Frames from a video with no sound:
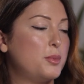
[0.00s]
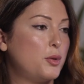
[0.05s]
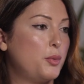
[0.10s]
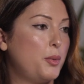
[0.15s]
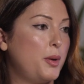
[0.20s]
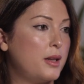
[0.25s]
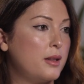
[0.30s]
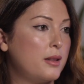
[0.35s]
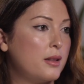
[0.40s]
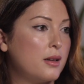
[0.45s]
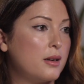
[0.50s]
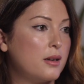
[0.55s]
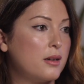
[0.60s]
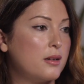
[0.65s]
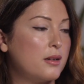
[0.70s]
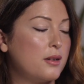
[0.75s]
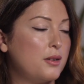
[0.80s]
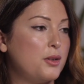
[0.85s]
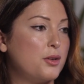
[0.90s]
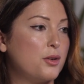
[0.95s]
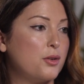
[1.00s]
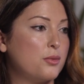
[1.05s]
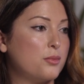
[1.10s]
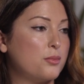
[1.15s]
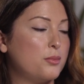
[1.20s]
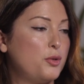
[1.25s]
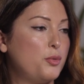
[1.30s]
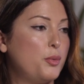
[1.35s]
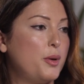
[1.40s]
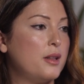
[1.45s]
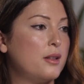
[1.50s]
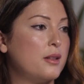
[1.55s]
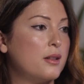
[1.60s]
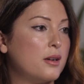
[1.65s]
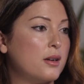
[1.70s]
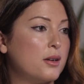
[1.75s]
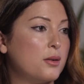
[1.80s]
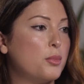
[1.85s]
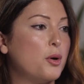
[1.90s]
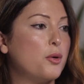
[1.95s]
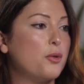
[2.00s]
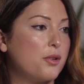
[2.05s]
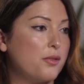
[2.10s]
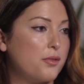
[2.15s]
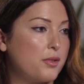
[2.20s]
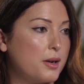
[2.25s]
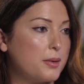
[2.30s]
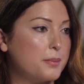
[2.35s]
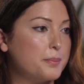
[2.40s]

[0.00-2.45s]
between both of